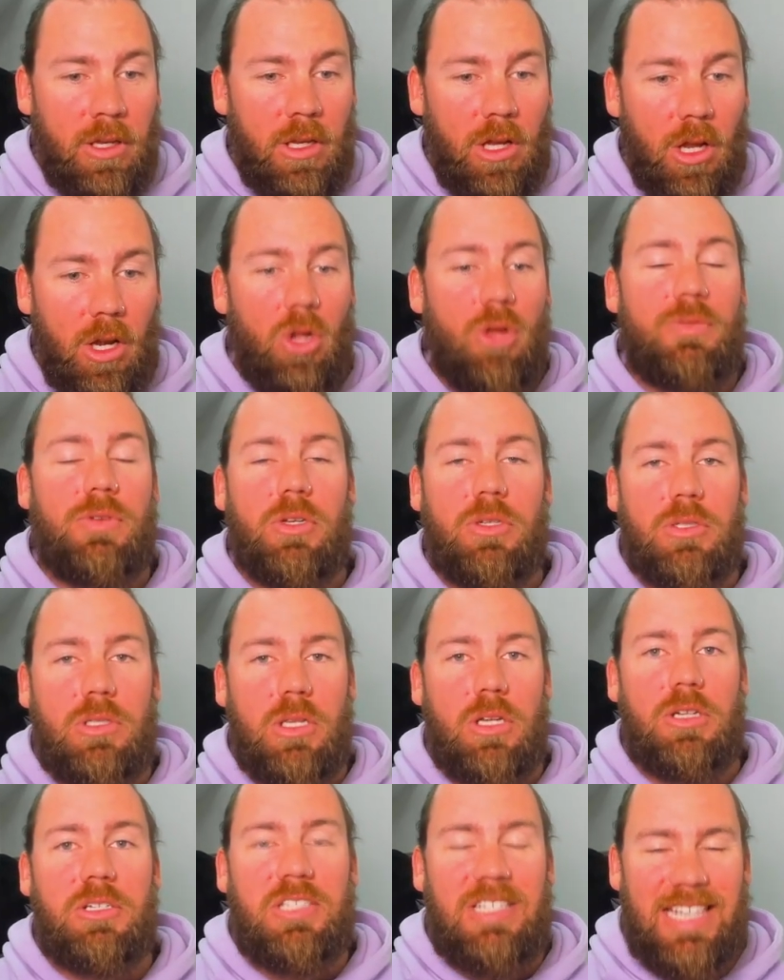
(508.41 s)
Alluvial
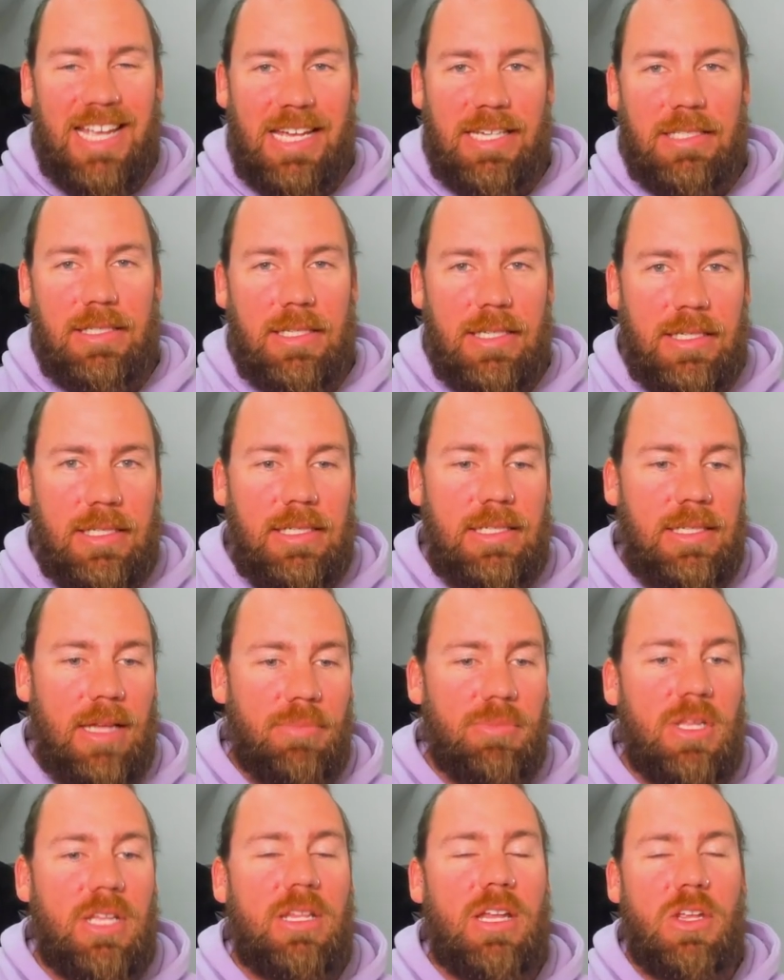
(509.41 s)
slots, yes, this is
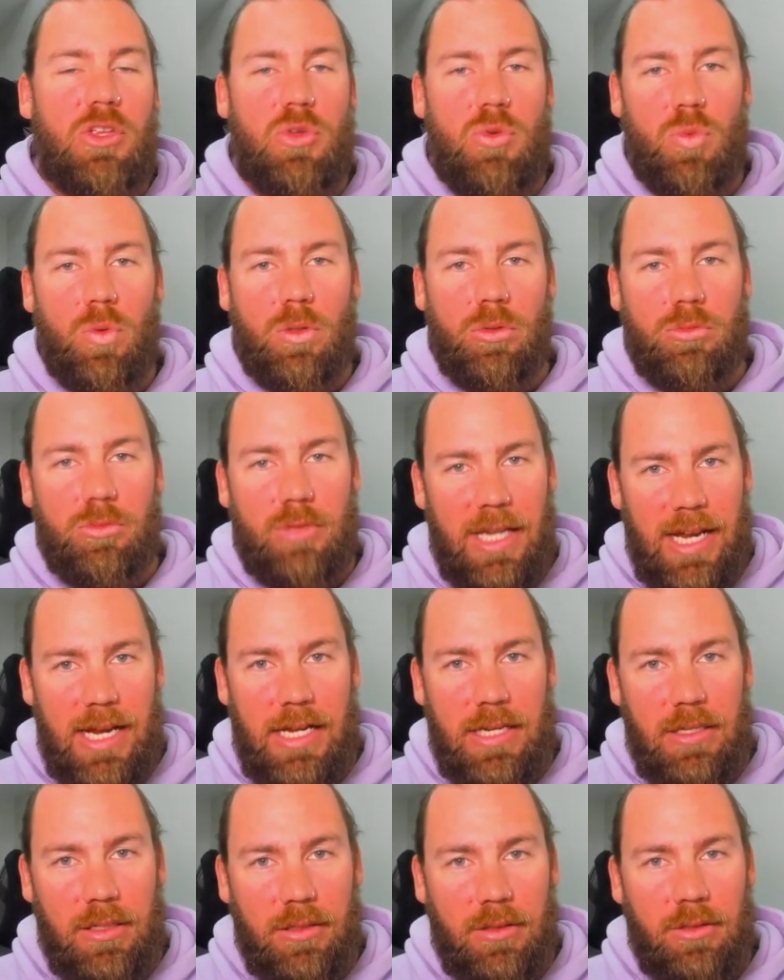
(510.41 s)
something that you will
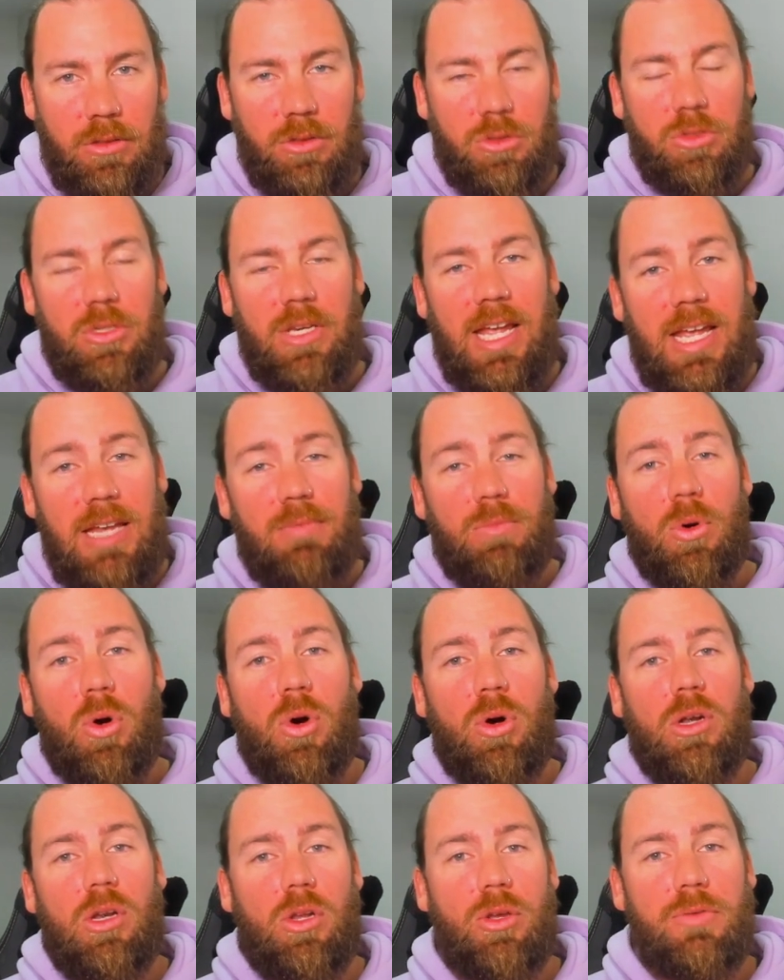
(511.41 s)
need. You need
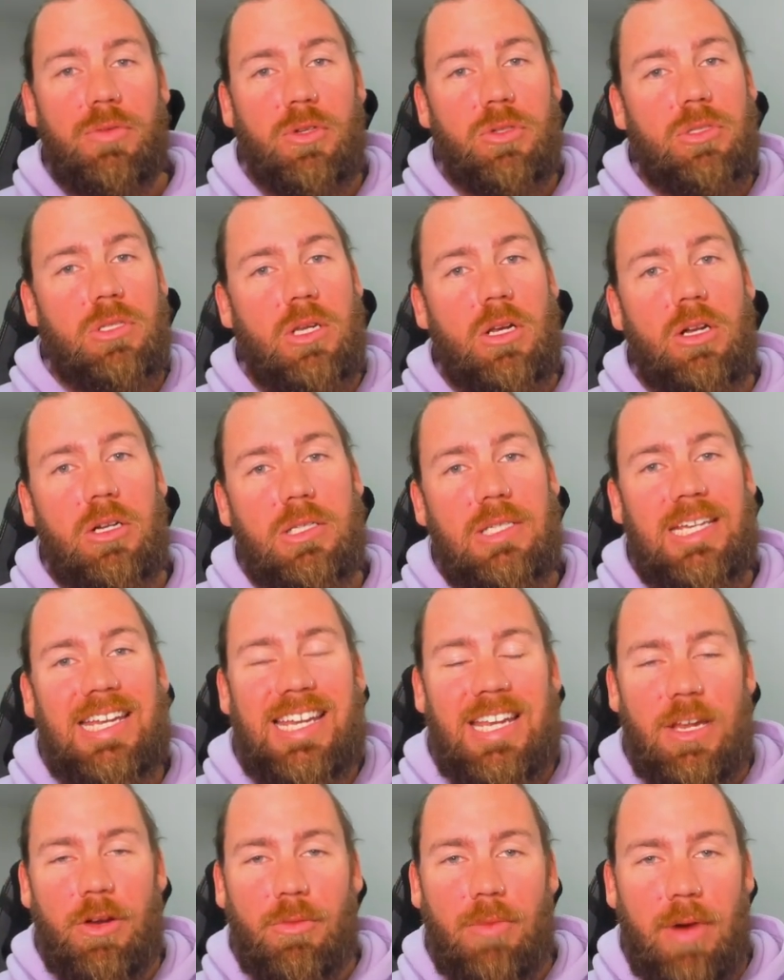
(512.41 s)
more alluvial slots in
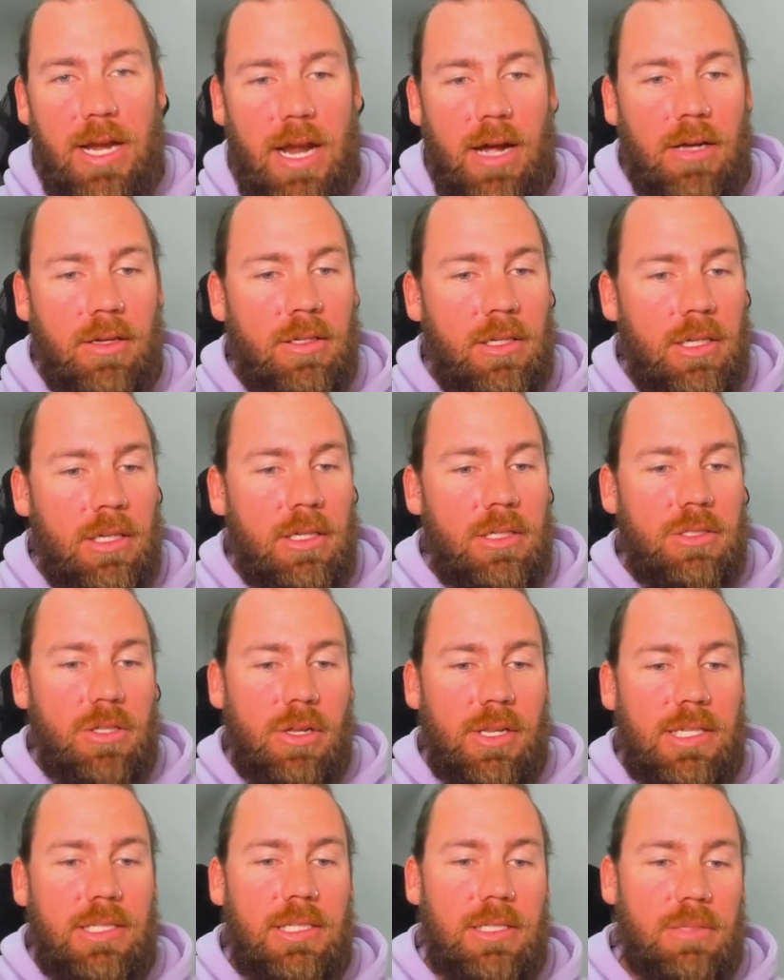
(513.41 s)
the arena. So
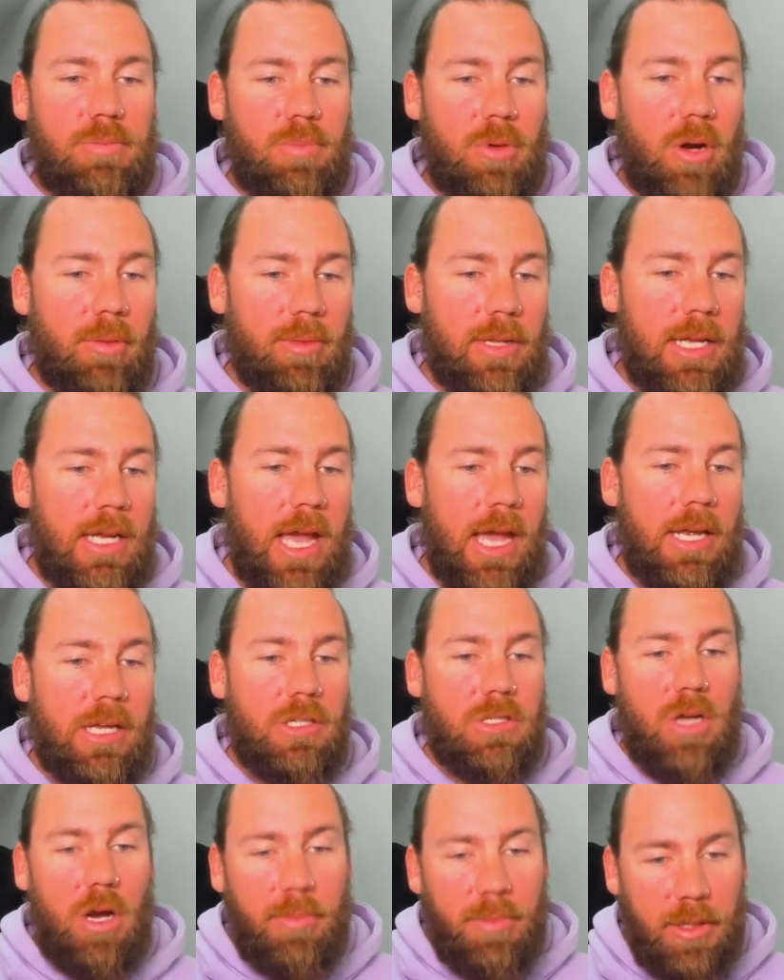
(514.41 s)
this is probably at the
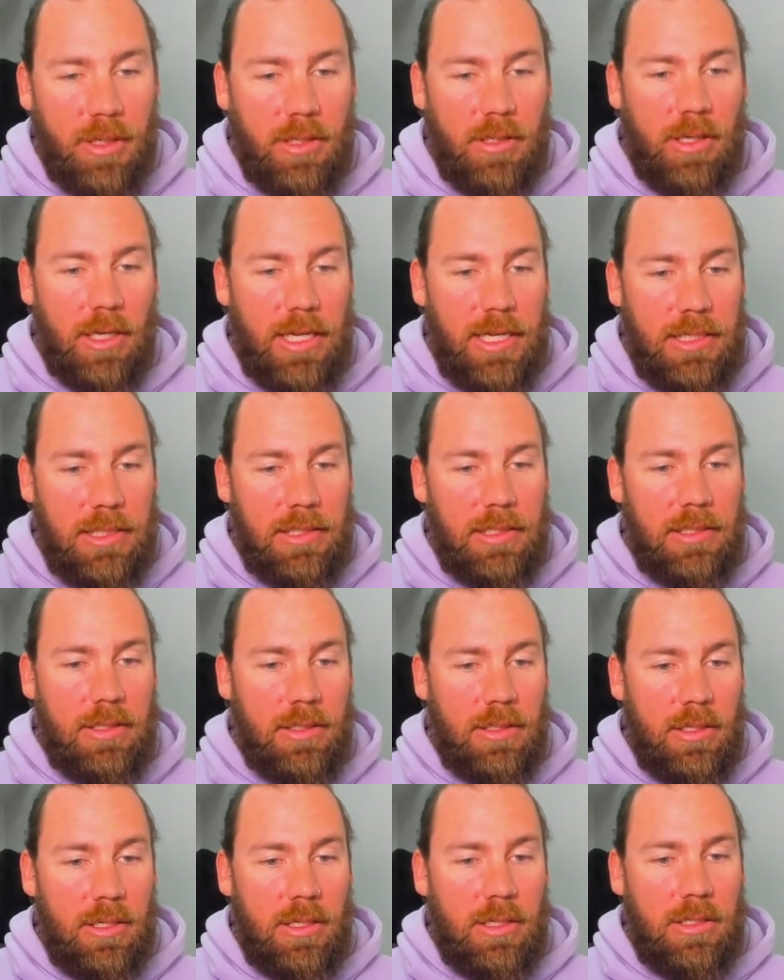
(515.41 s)
top of the list,
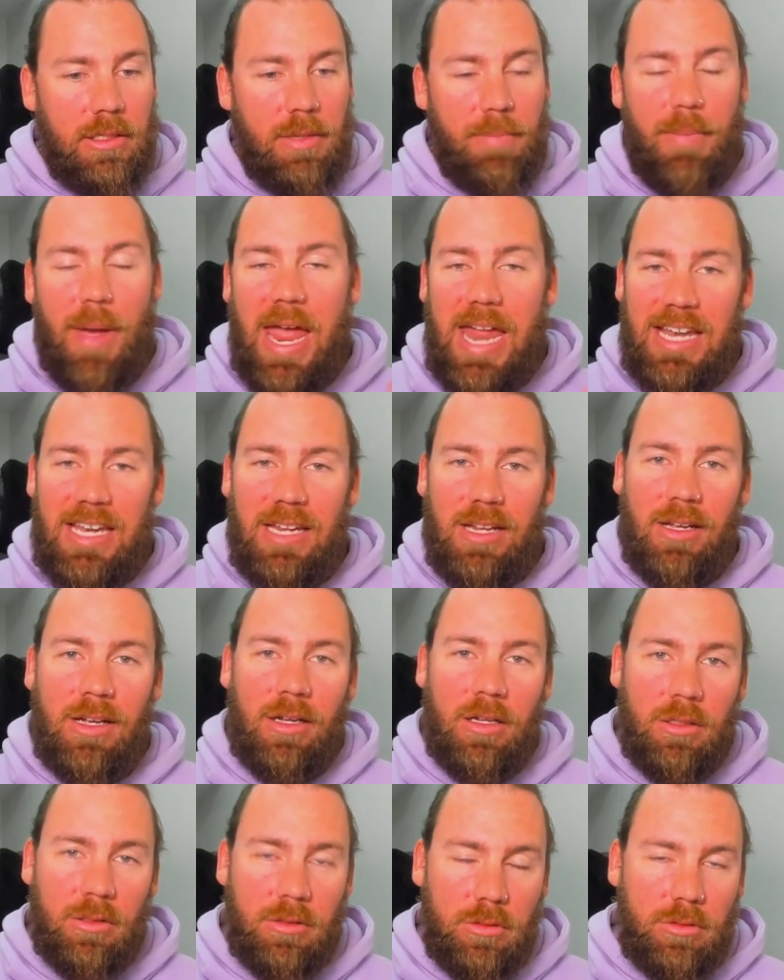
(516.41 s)
depending
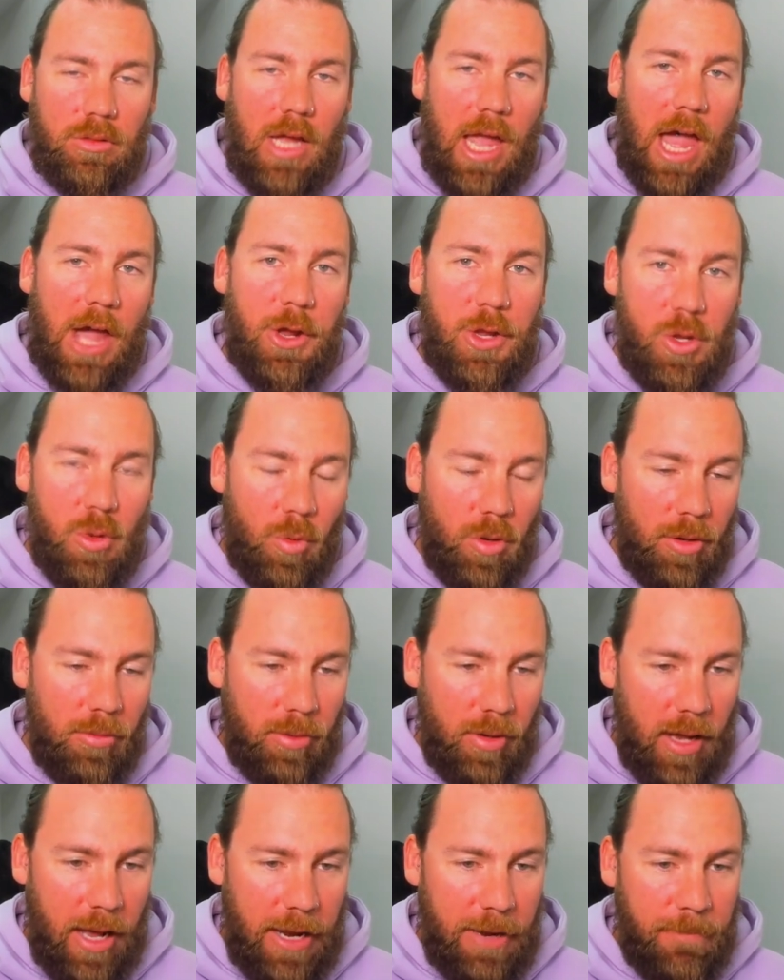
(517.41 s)
how you want to
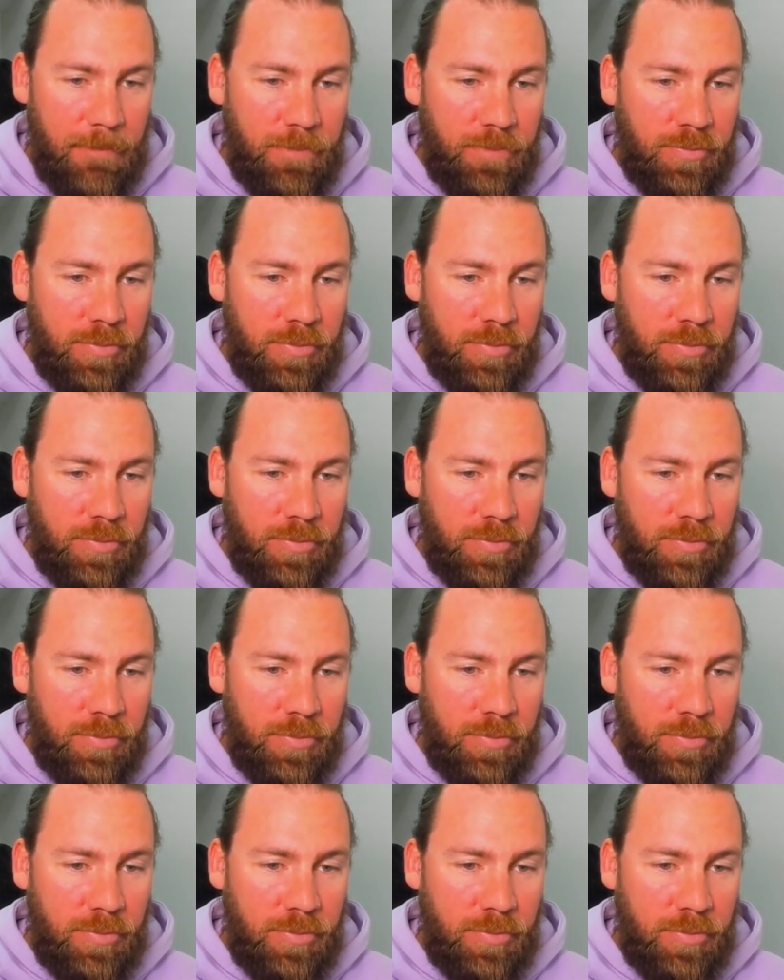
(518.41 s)
play.